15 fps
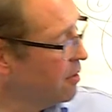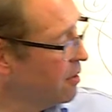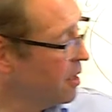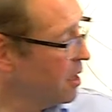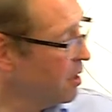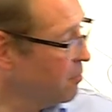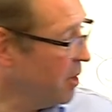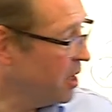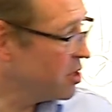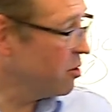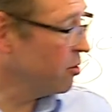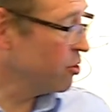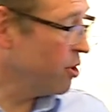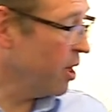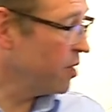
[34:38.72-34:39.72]
The best
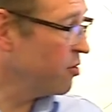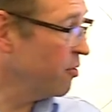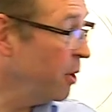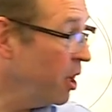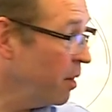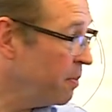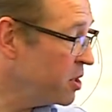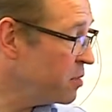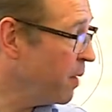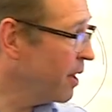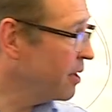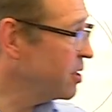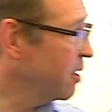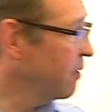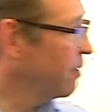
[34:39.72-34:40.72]
contracts from our
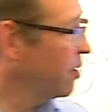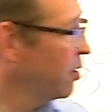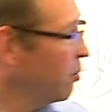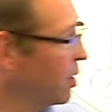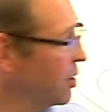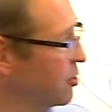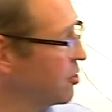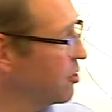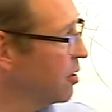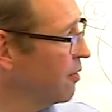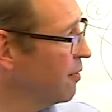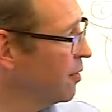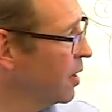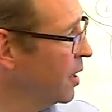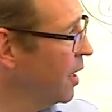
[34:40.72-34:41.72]
perspective are ones that are
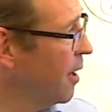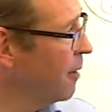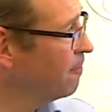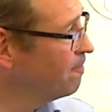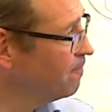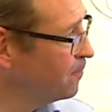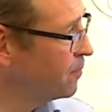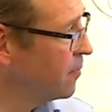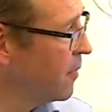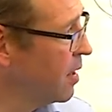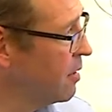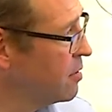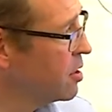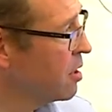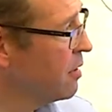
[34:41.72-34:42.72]
fully let,
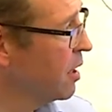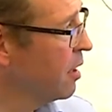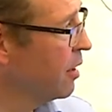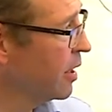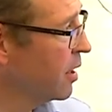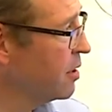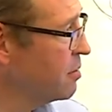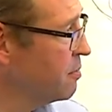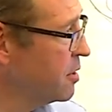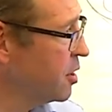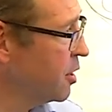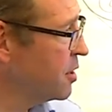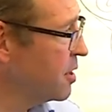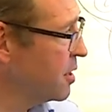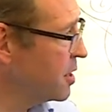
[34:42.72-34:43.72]
so they're likely to be
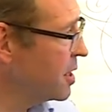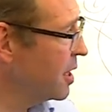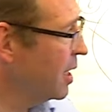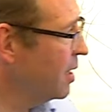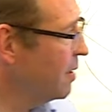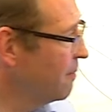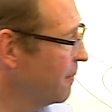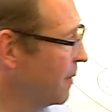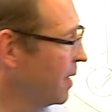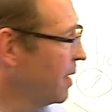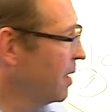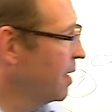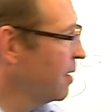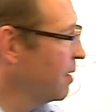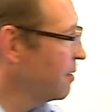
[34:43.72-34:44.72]
JCT.
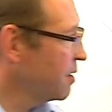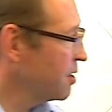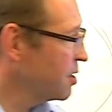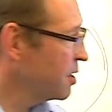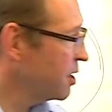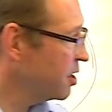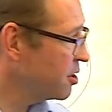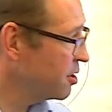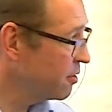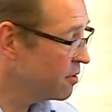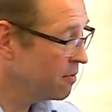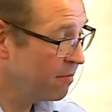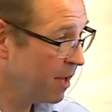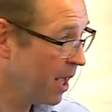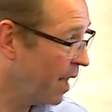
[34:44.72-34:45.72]
There's a
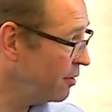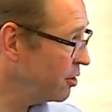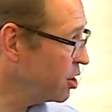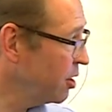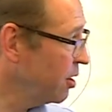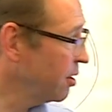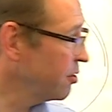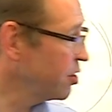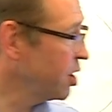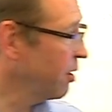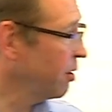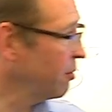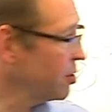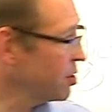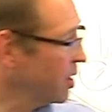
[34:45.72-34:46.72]
decent Gantt chart
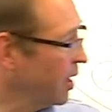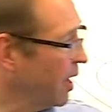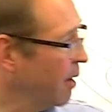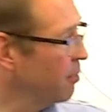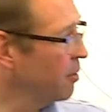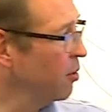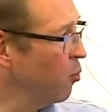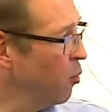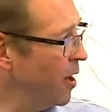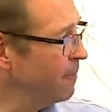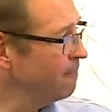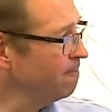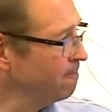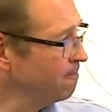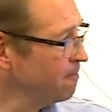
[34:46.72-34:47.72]
showing what's going to happen and
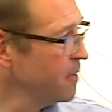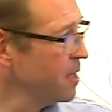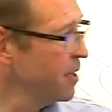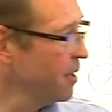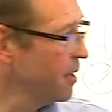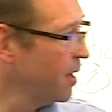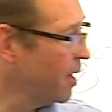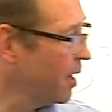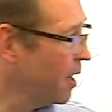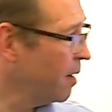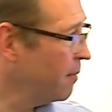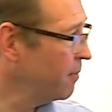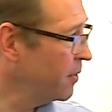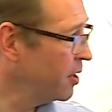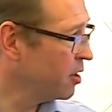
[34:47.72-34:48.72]
when.
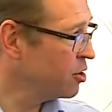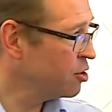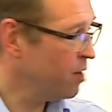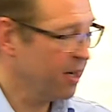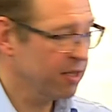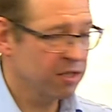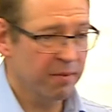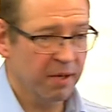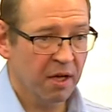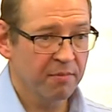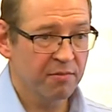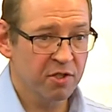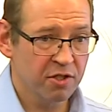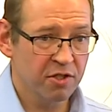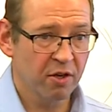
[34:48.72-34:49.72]
Um, the contractor
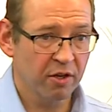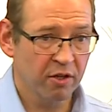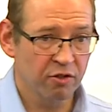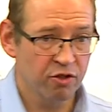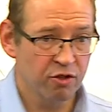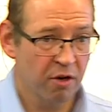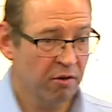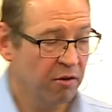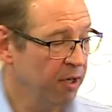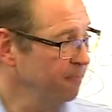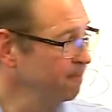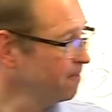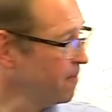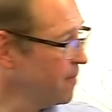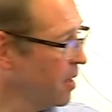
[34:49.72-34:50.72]
becomes the site controller,
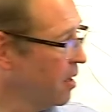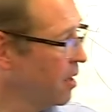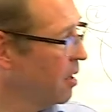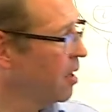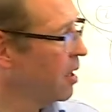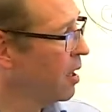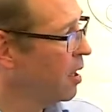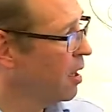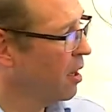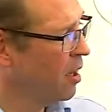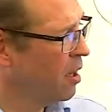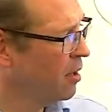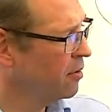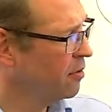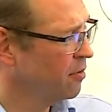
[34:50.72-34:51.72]
uh,
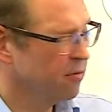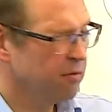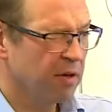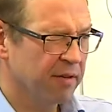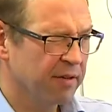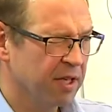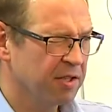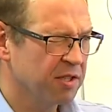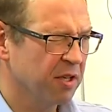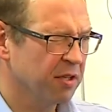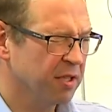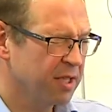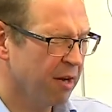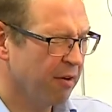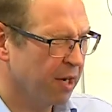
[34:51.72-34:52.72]
and I think it's
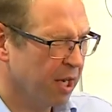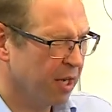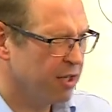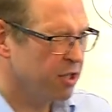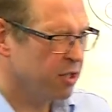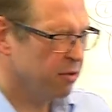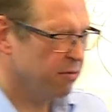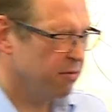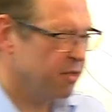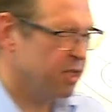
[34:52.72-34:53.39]
under derogation